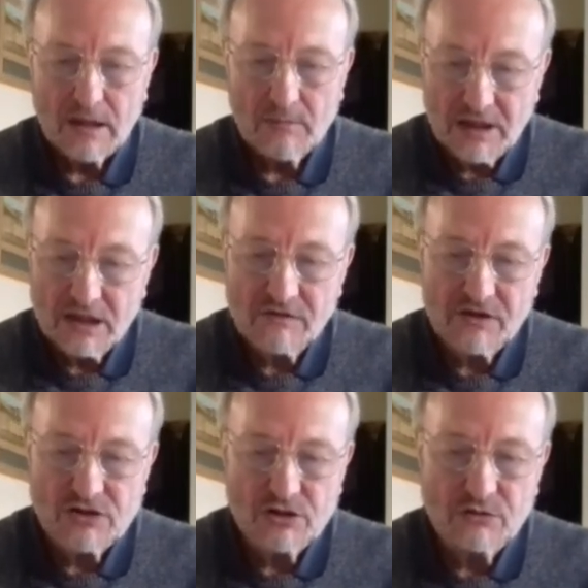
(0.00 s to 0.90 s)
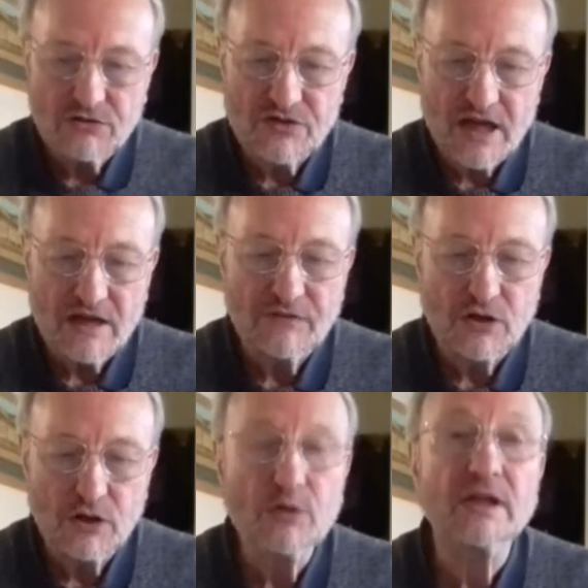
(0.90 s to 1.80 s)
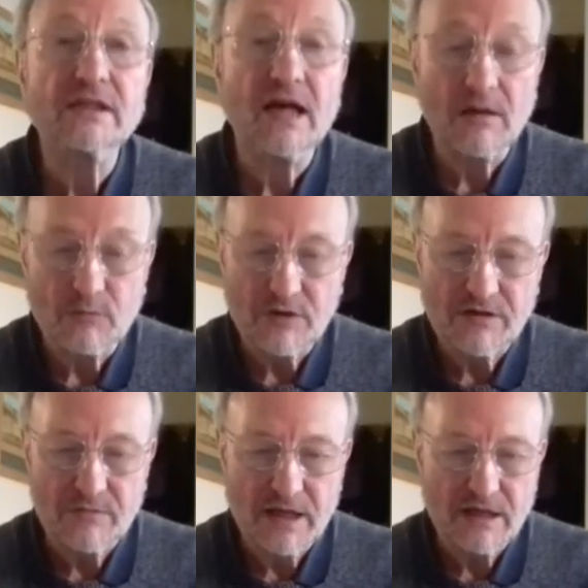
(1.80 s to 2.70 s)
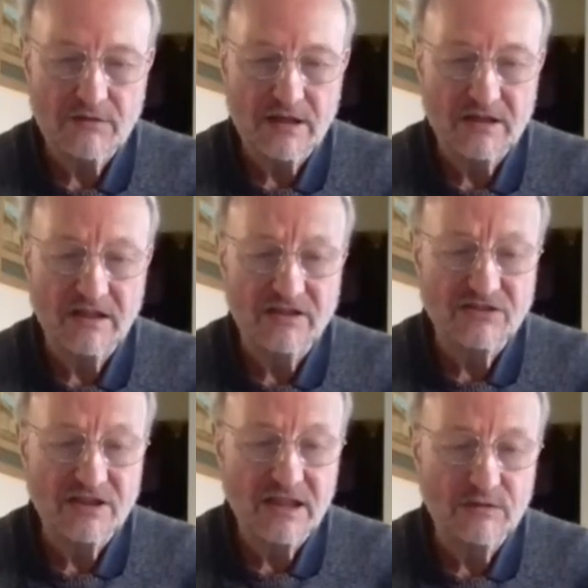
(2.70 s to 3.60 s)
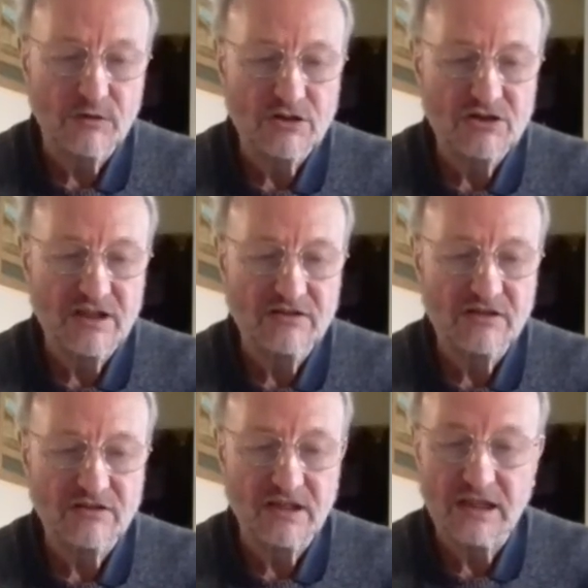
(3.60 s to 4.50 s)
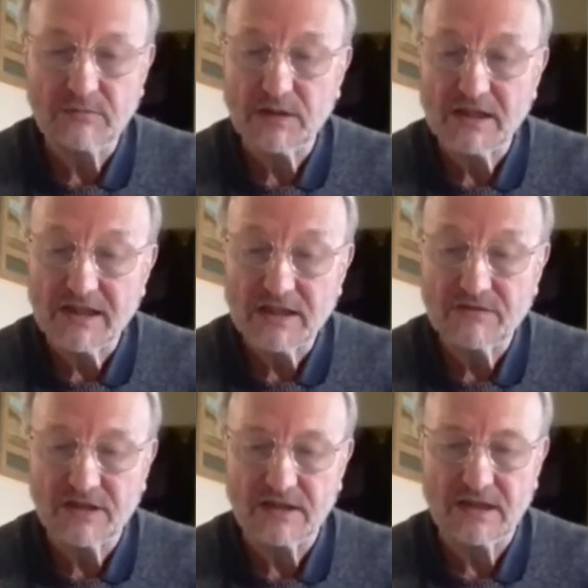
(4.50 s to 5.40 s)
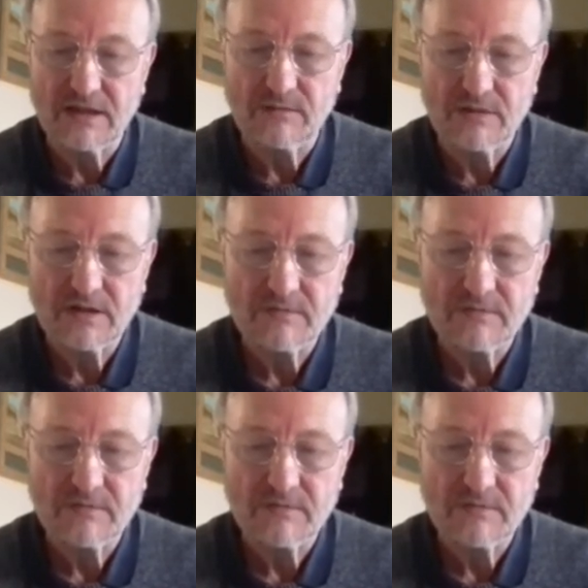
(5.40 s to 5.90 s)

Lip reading: Many of the Jews, therefore, who had come with Mary and had seen what Jesus did, believed in him.